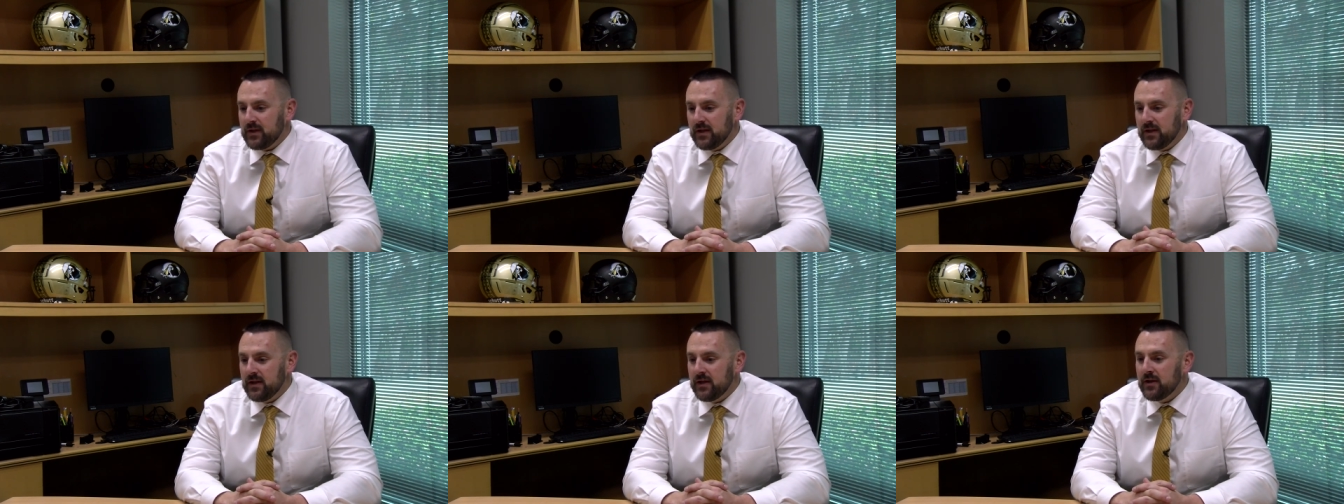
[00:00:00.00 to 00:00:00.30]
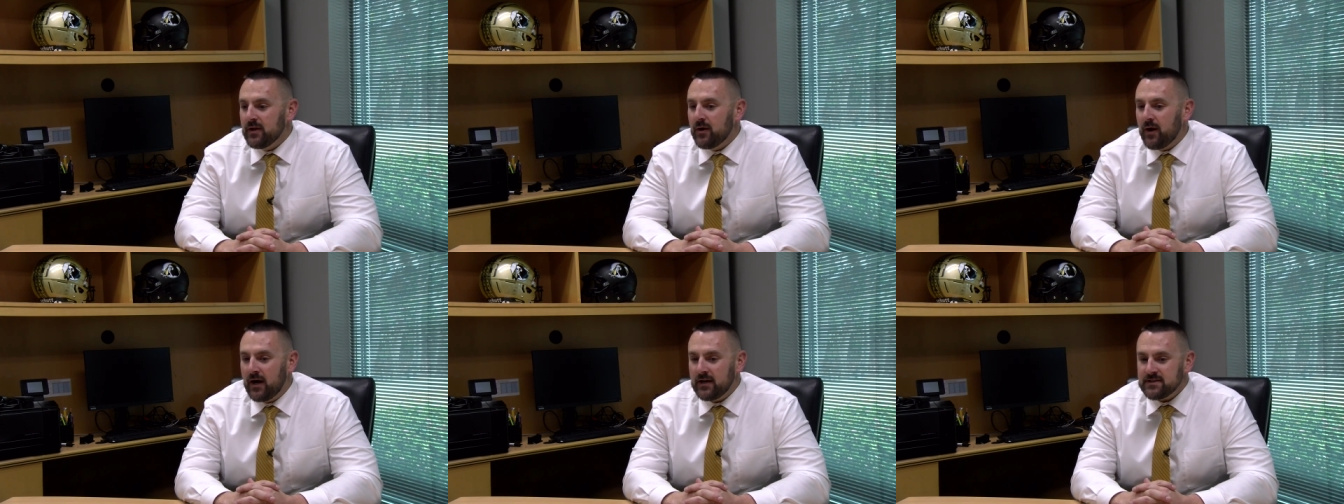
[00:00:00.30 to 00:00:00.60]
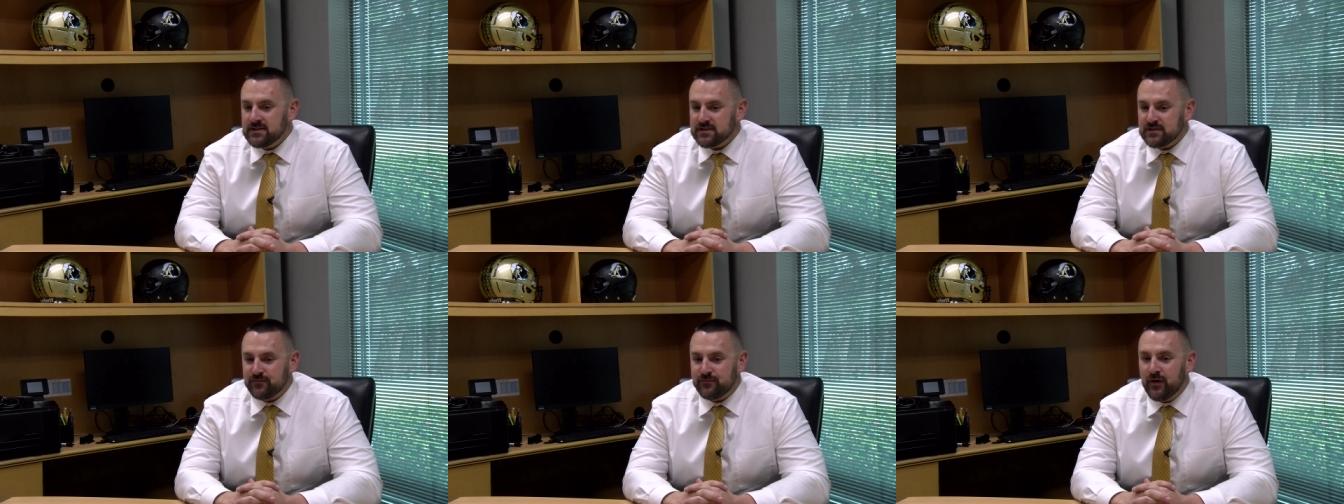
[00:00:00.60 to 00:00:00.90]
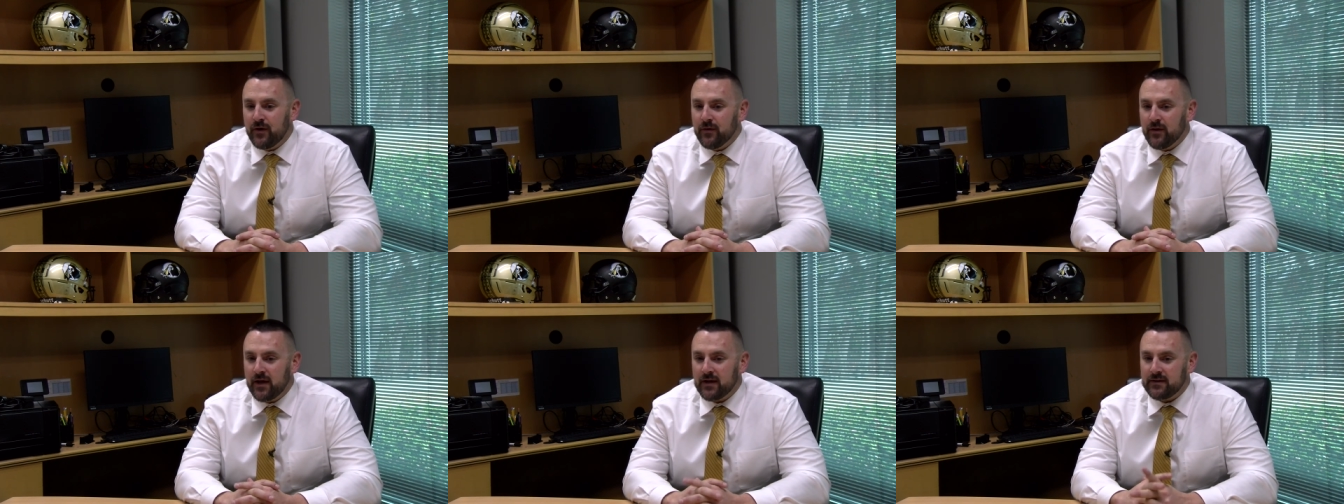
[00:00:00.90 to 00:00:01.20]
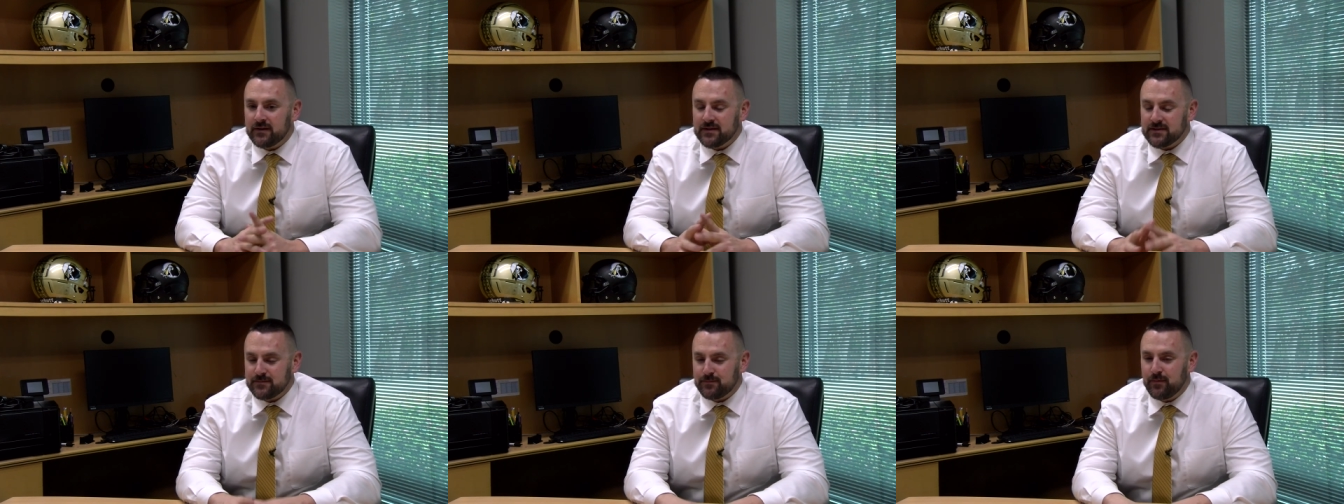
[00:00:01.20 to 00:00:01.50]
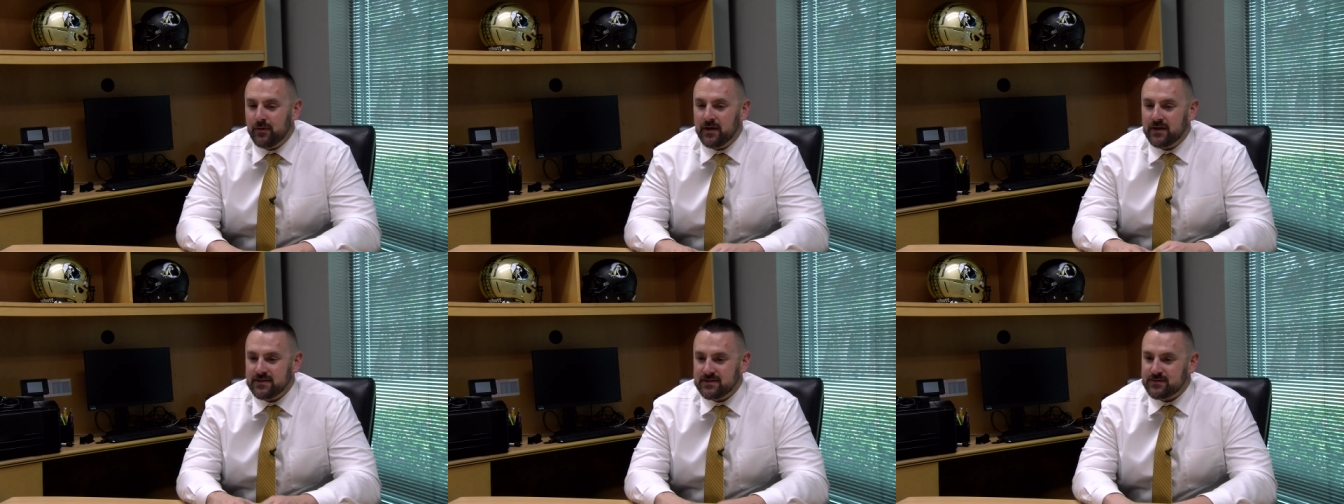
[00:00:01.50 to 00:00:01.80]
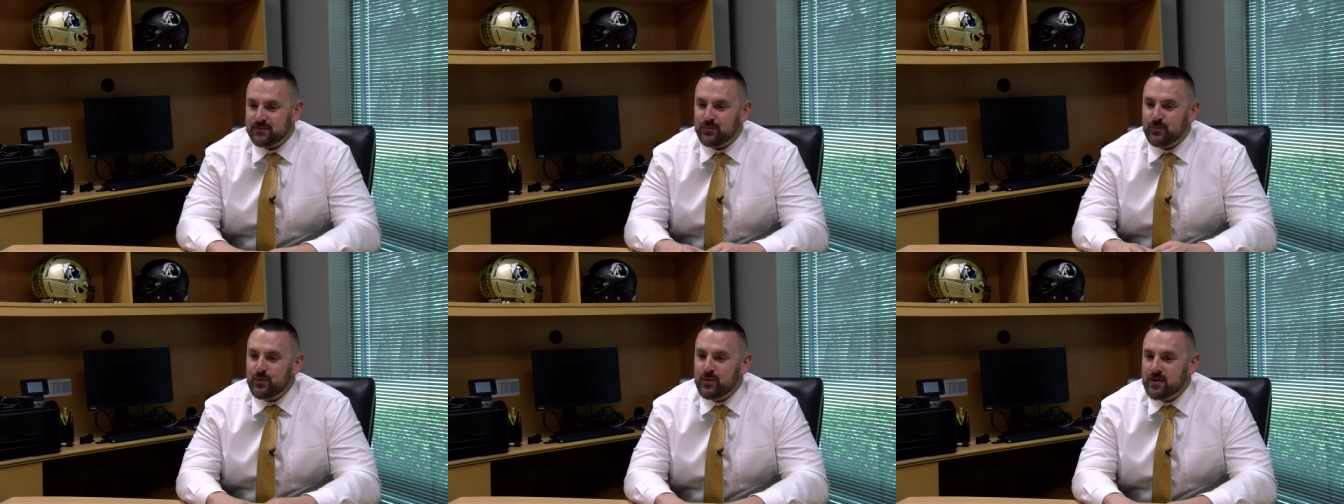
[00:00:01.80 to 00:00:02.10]
you know, I just felt like this
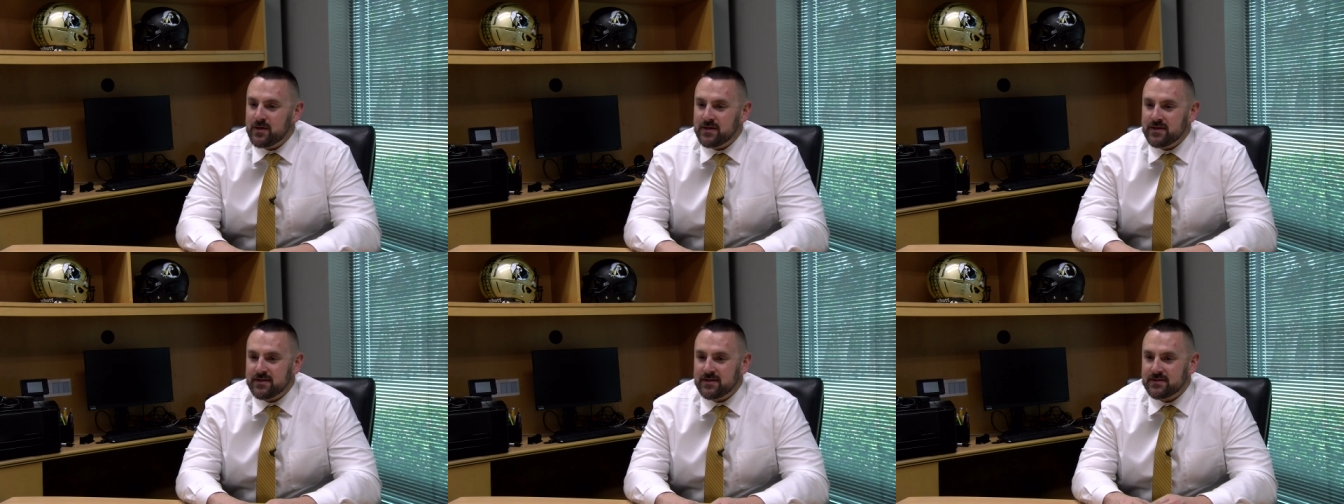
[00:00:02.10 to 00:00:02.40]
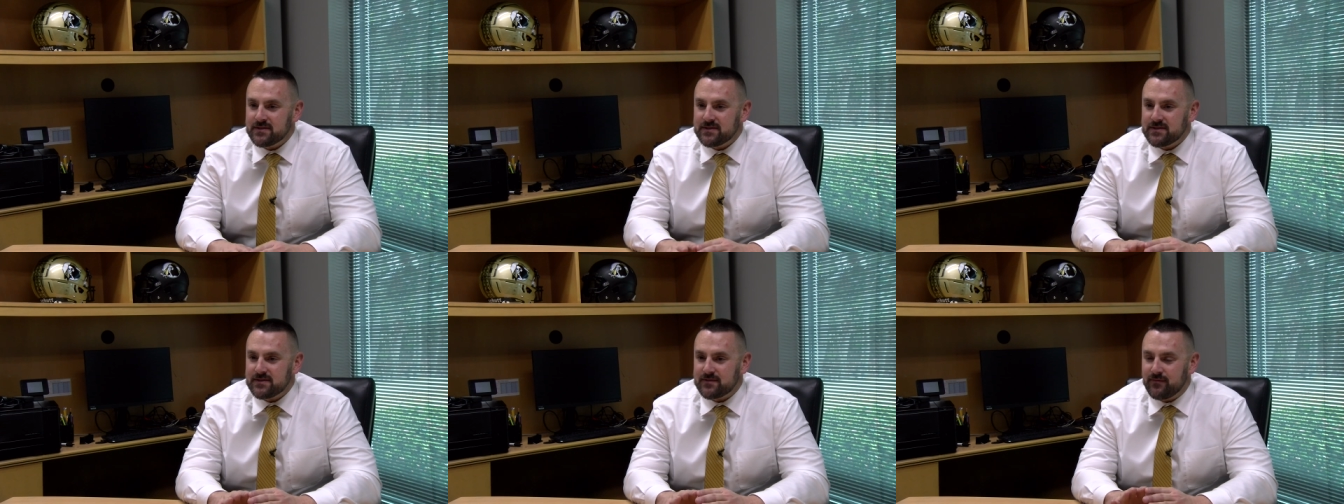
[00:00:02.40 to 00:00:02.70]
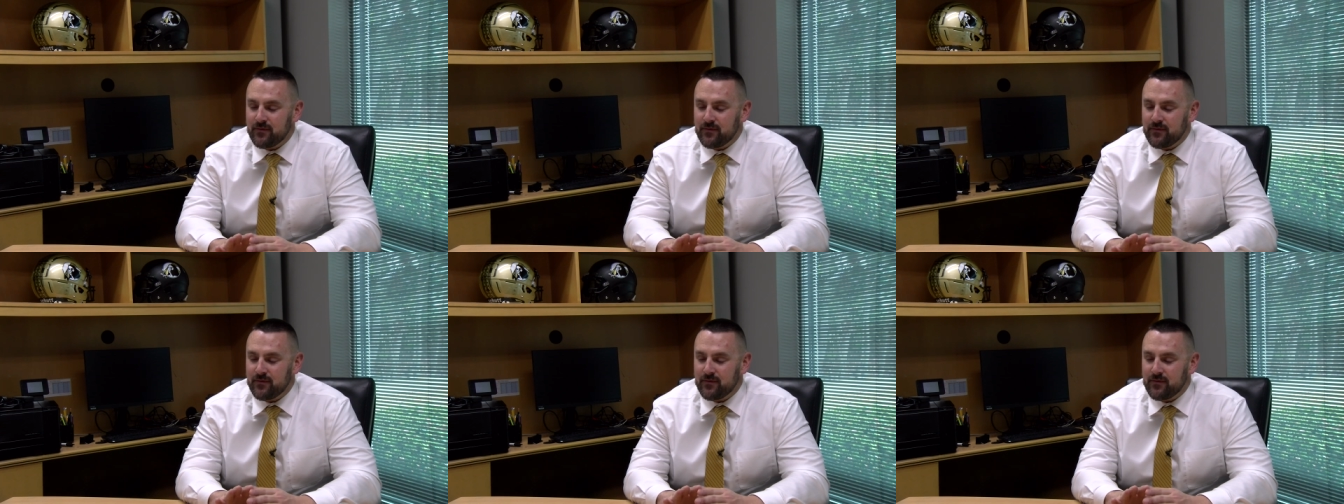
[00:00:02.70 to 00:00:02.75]
place was,